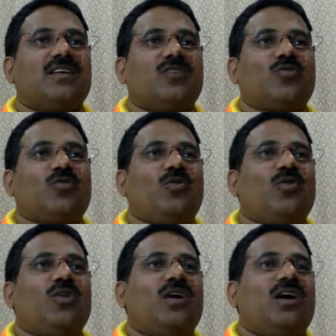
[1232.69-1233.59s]

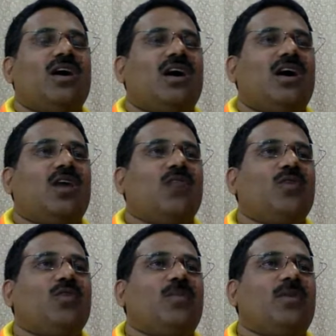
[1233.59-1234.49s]
So, how will
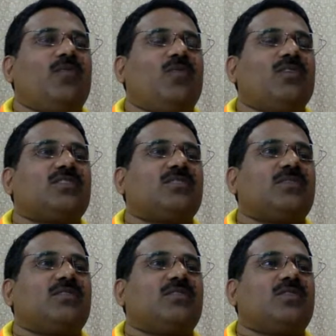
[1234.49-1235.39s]
you what's the
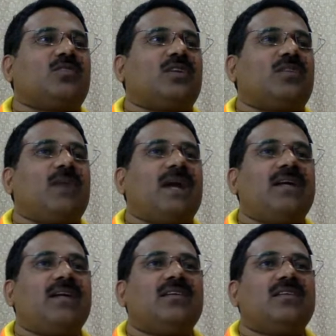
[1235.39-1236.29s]
meaning of that word
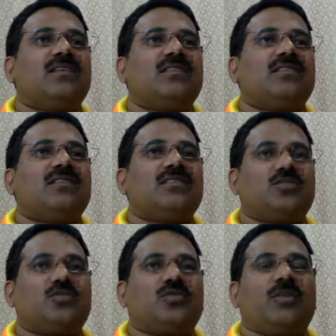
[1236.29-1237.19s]
abide? Is
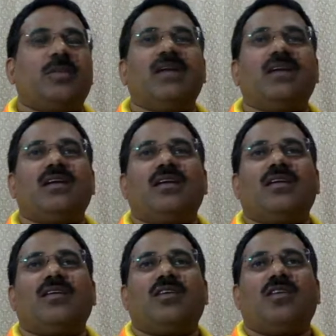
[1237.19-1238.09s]
to remain
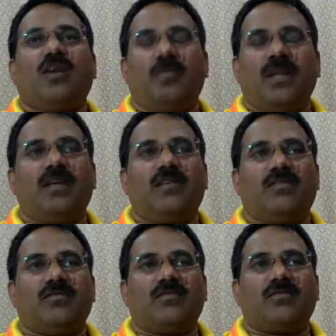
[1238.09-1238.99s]
or believe,